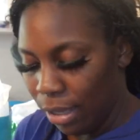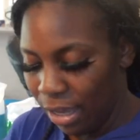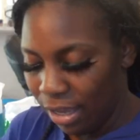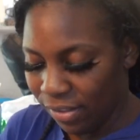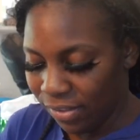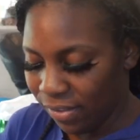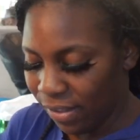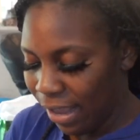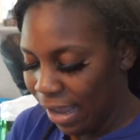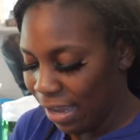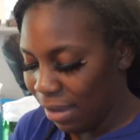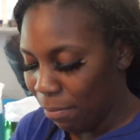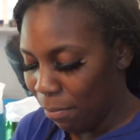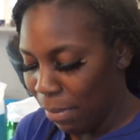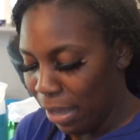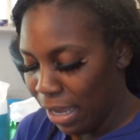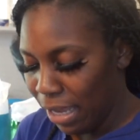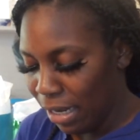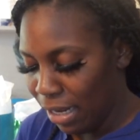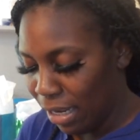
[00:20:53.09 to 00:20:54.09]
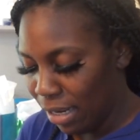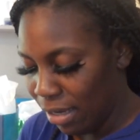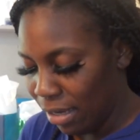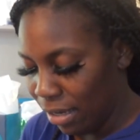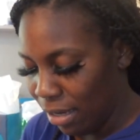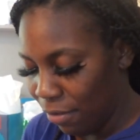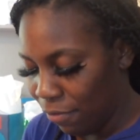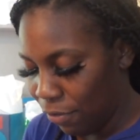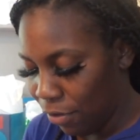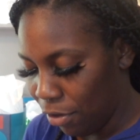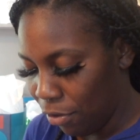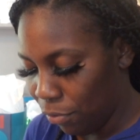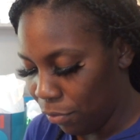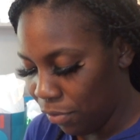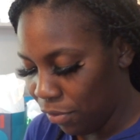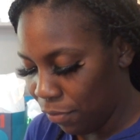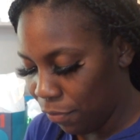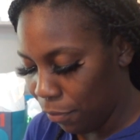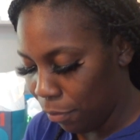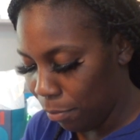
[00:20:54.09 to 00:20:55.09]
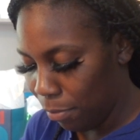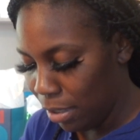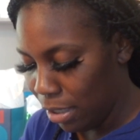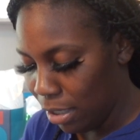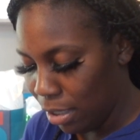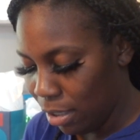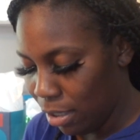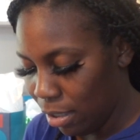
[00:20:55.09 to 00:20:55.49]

it's like making it difficult for me.